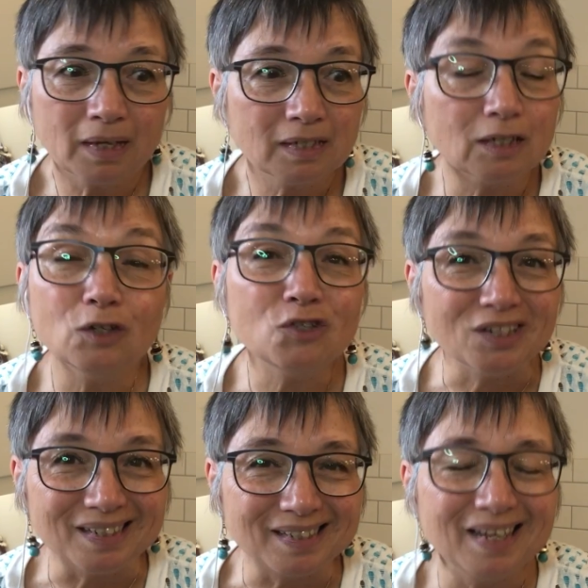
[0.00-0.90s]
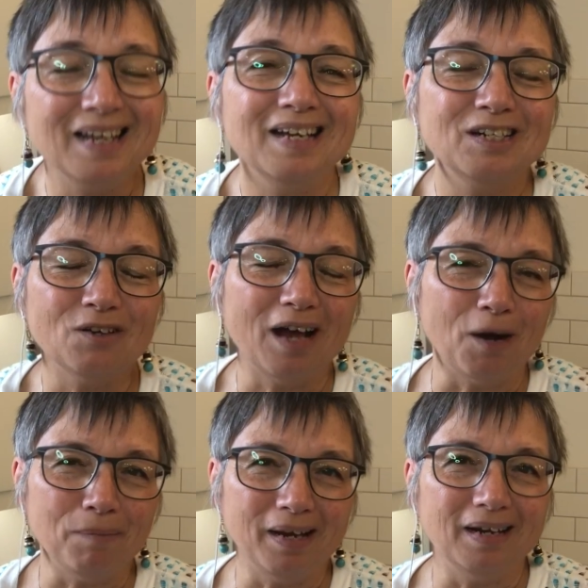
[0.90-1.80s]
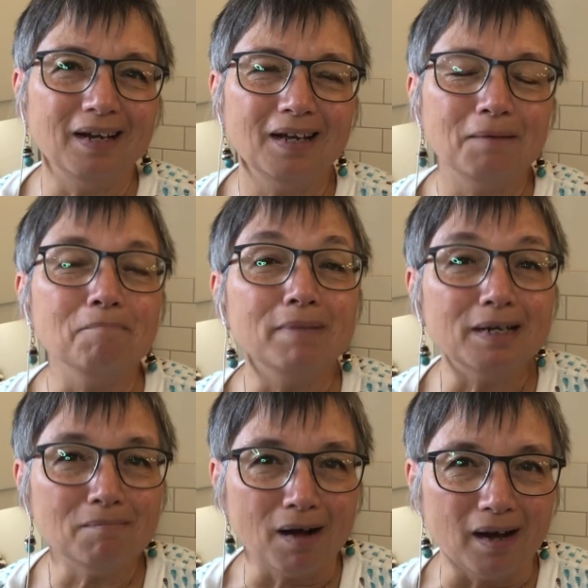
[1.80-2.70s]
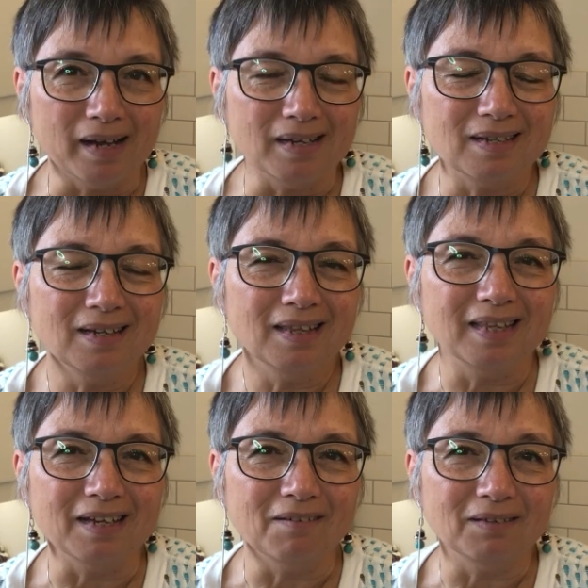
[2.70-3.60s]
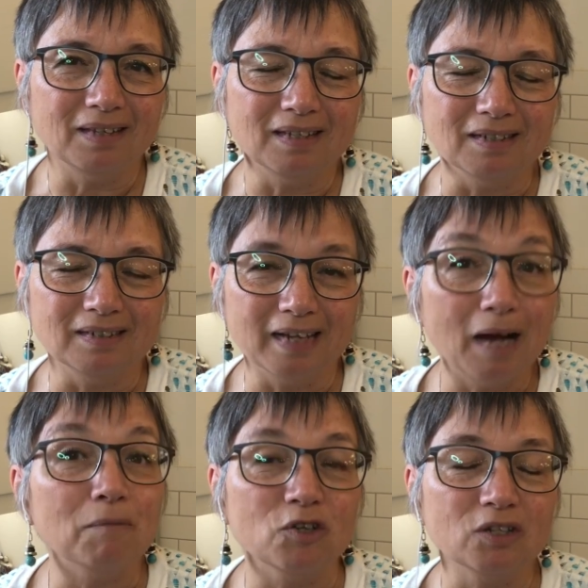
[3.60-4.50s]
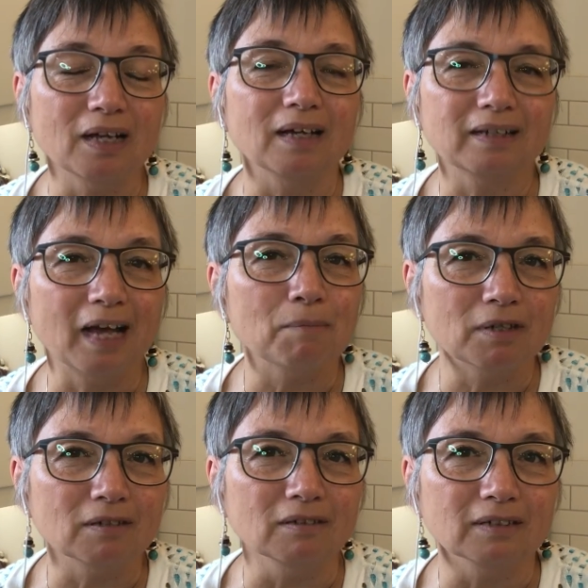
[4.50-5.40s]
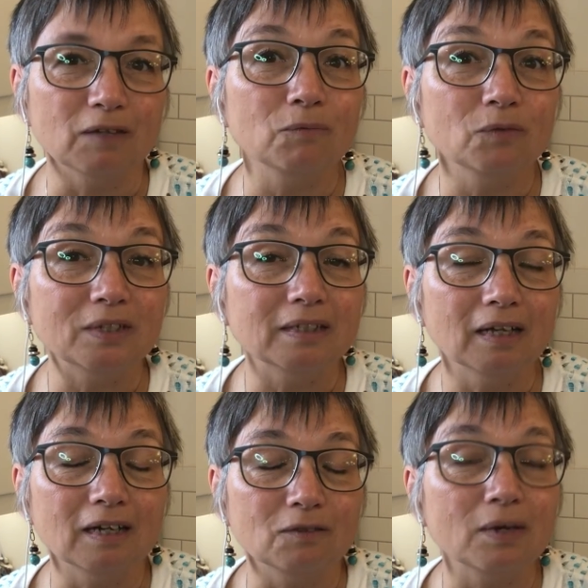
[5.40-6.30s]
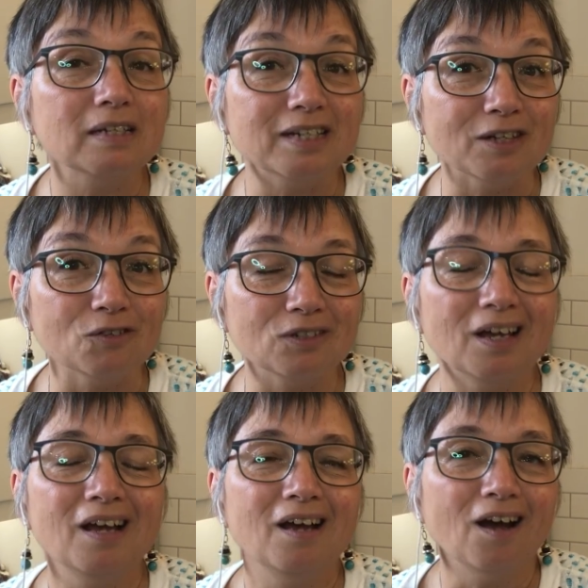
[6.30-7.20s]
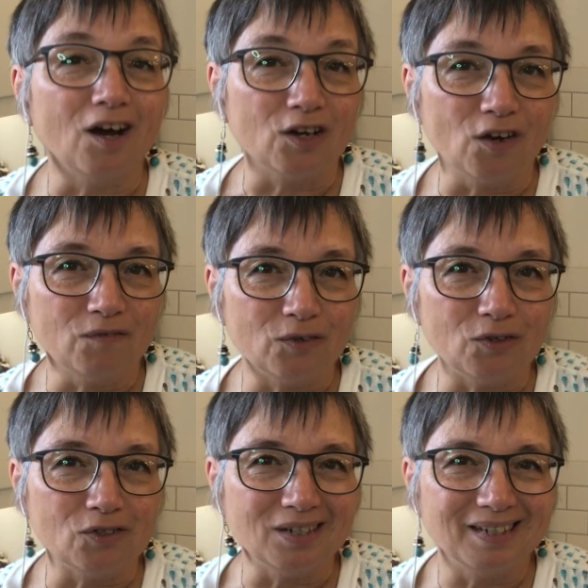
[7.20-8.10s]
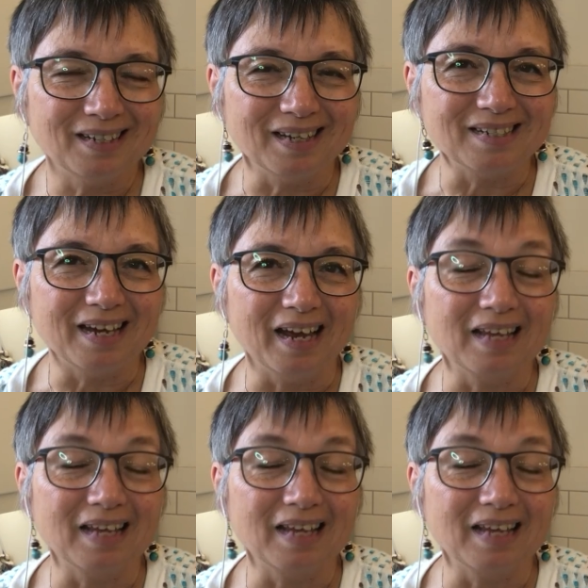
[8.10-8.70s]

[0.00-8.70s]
solutions to helping minimize the damage that chemicals and residues on our food can take.